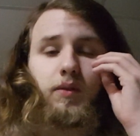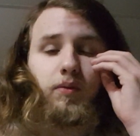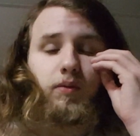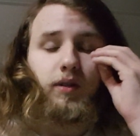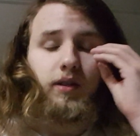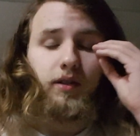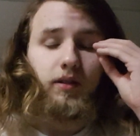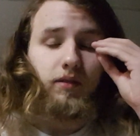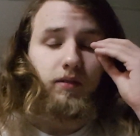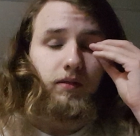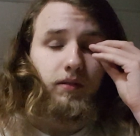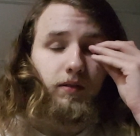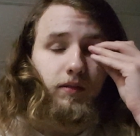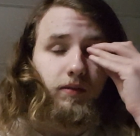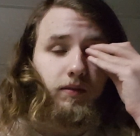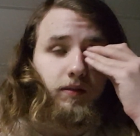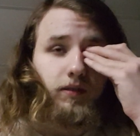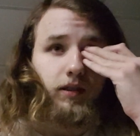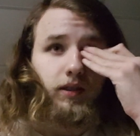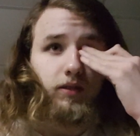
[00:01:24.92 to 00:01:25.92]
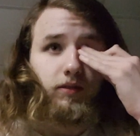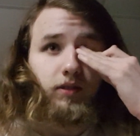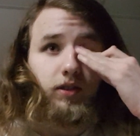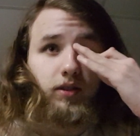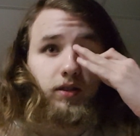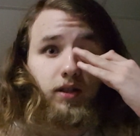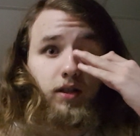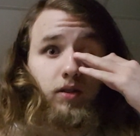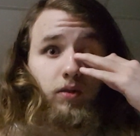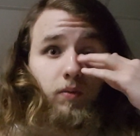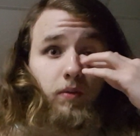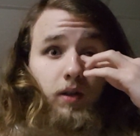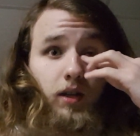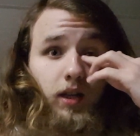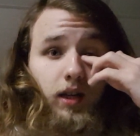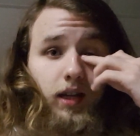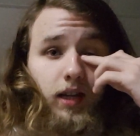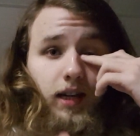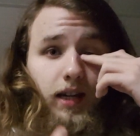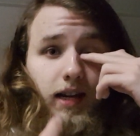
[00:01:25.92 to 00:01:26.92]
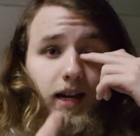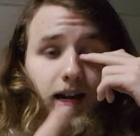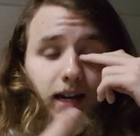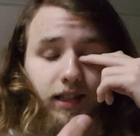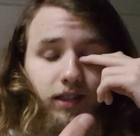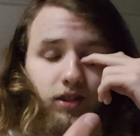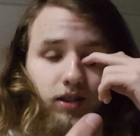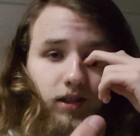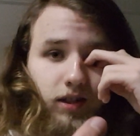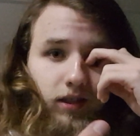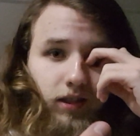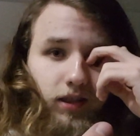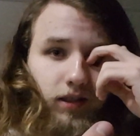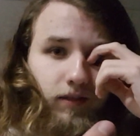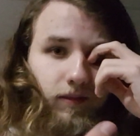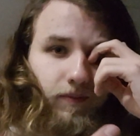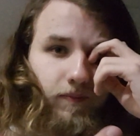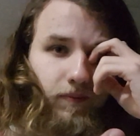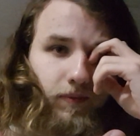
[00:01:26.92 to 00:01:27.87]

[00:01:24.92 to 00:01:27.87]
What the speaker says: where I talk